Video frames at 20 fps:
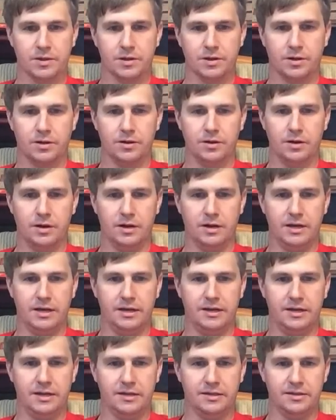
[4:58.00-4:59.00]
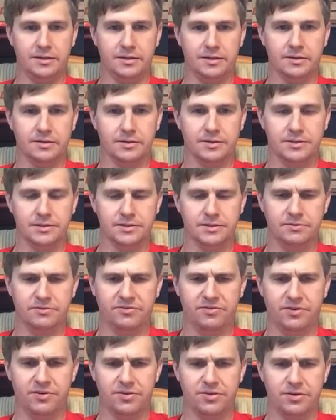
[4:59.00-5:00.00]
Kurt, I had that thing listed
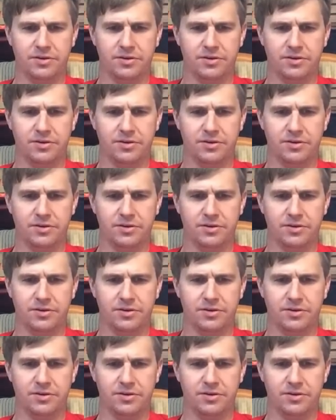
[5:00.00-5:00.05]
for